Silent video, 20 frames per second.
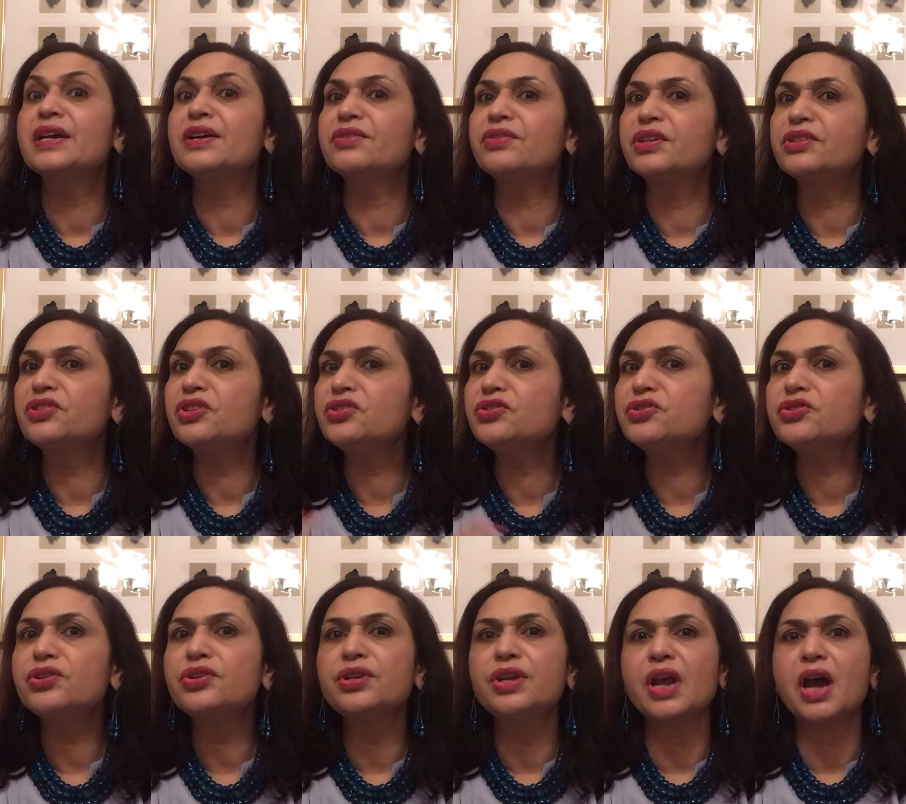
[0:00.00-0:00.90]
Register
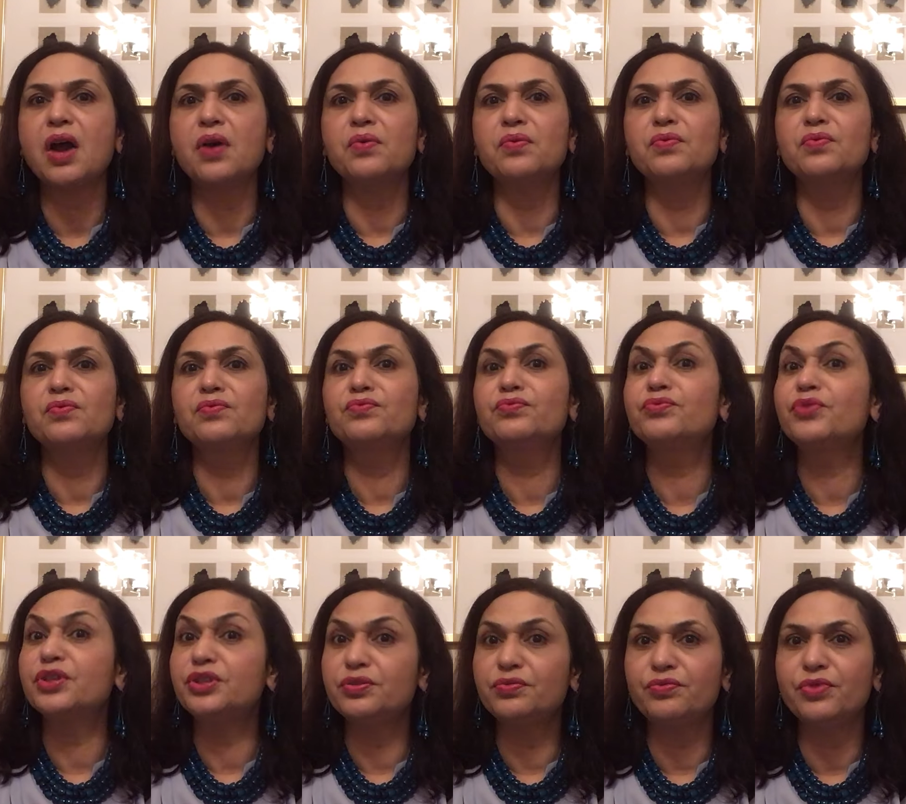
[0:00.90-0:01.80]
now for
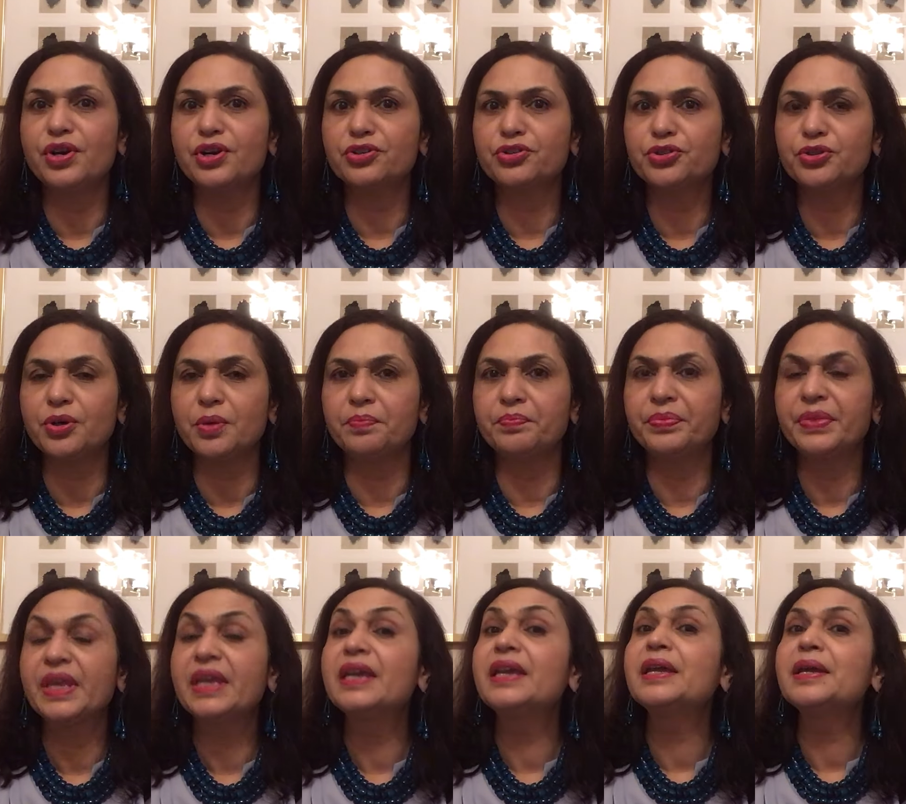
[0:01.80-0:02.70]
the workshop,
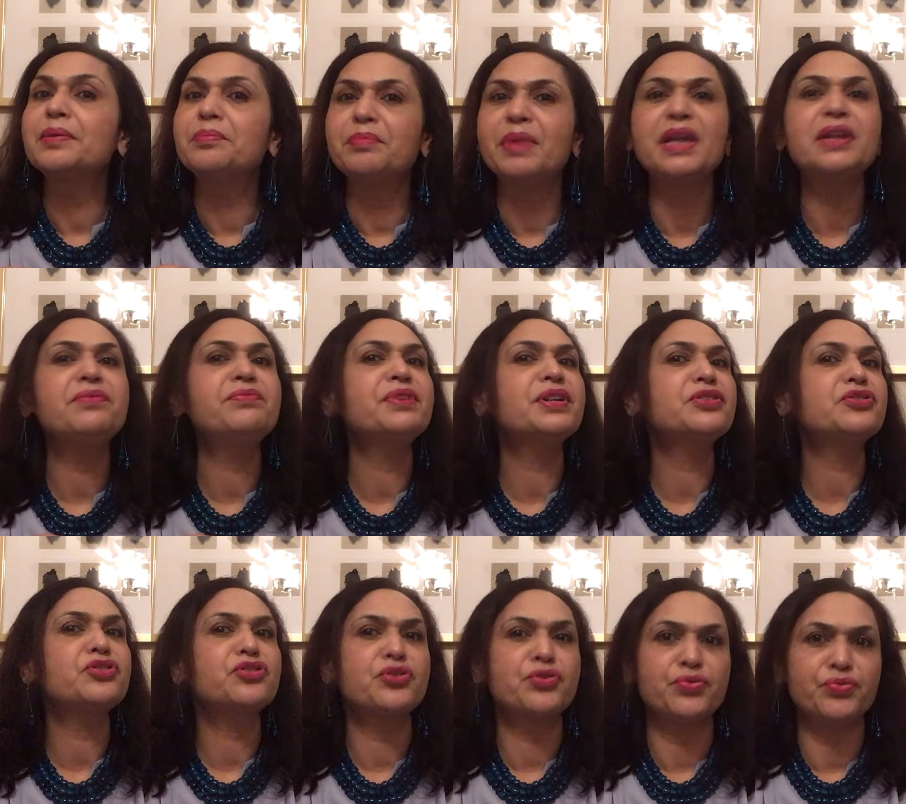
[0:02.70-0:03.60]

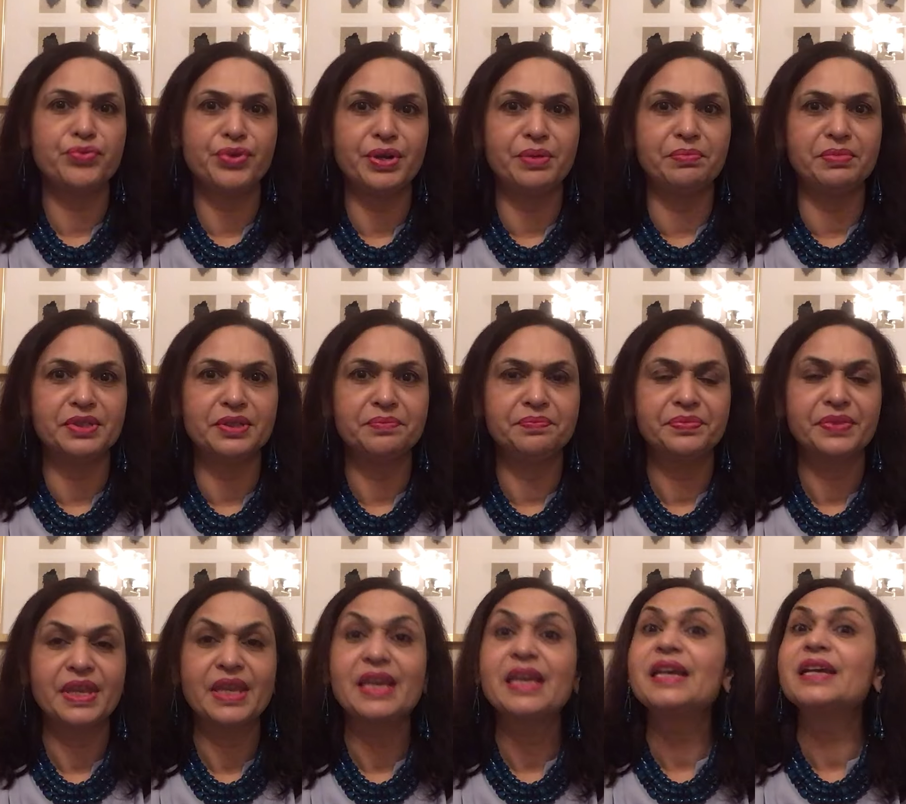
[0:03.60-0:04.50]
Manifest Your Dreams.
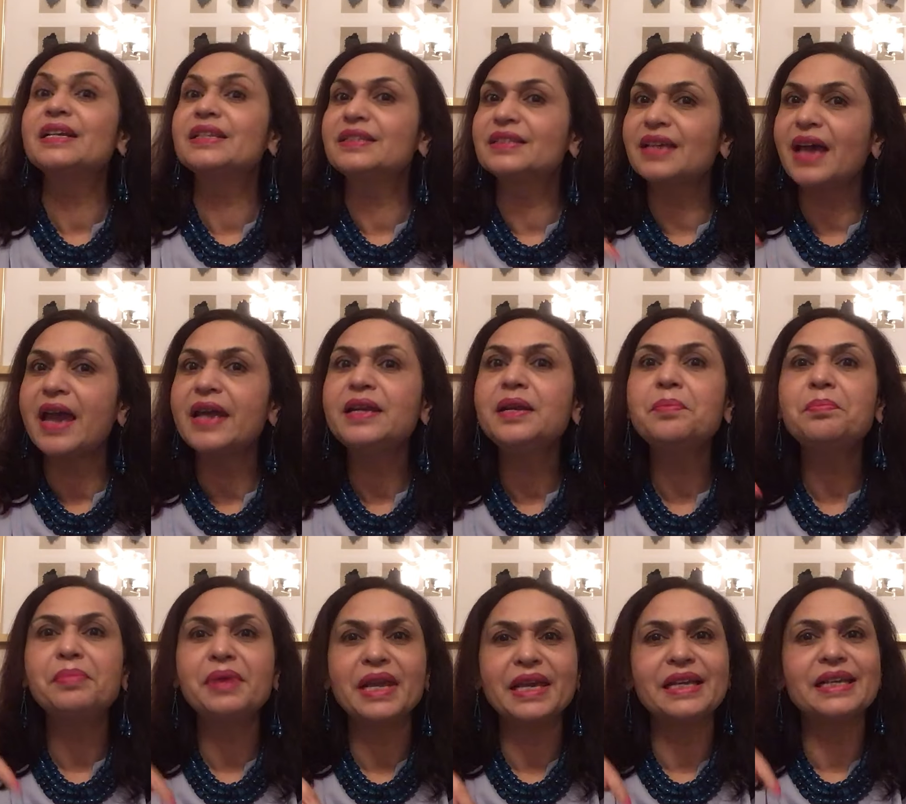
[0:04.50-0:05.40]
Sign
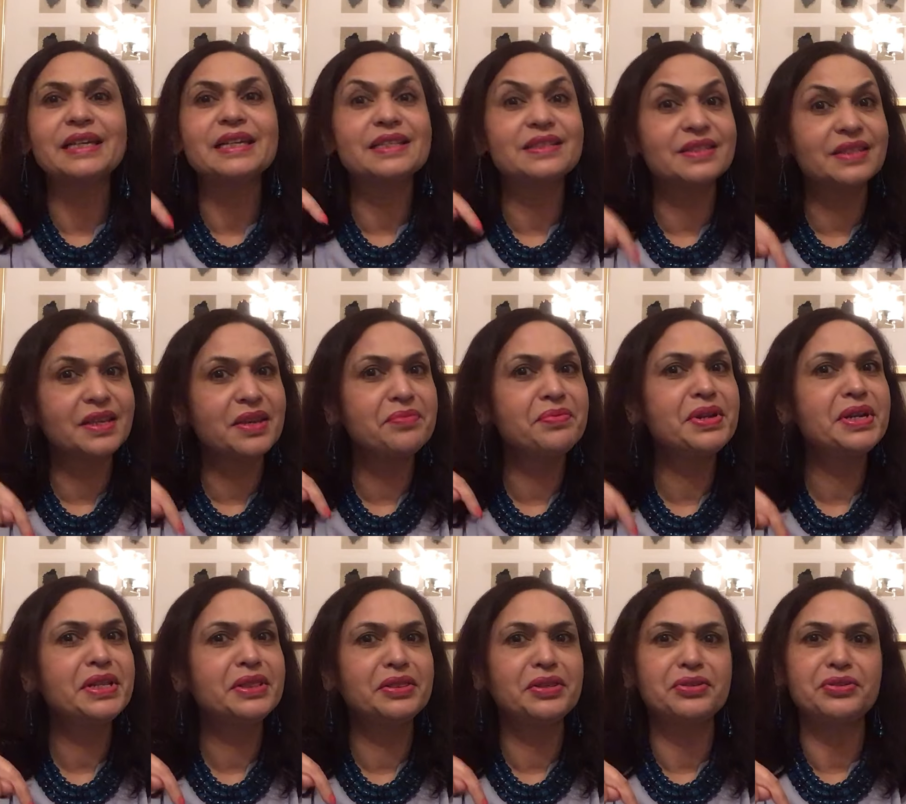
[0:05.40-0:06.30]
up link is given
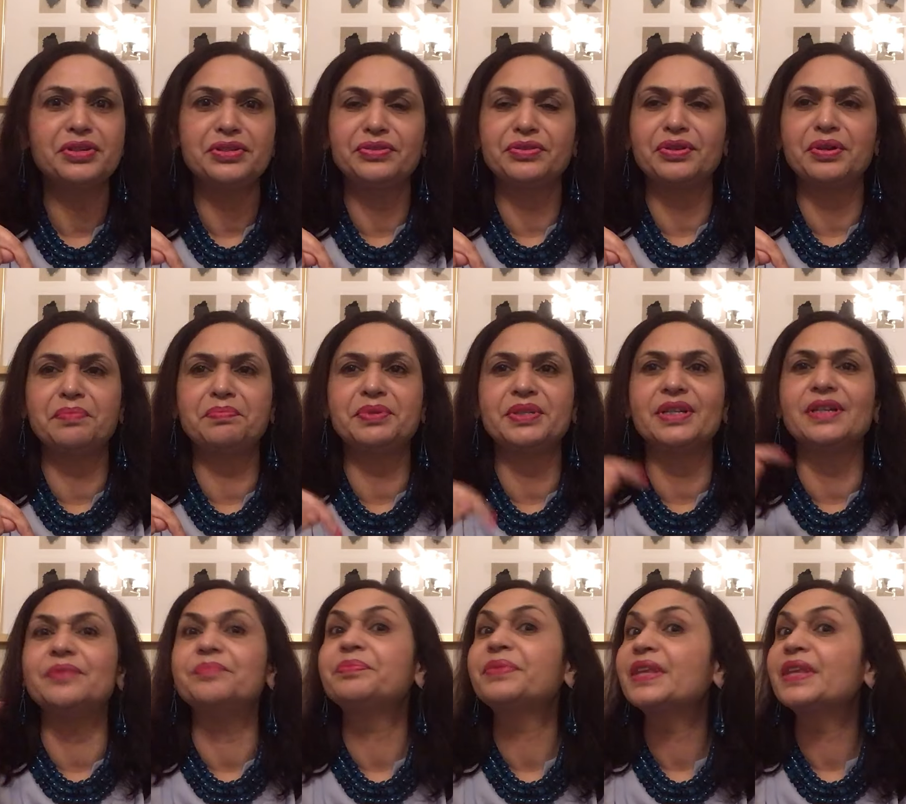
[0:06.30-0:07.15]
in the description.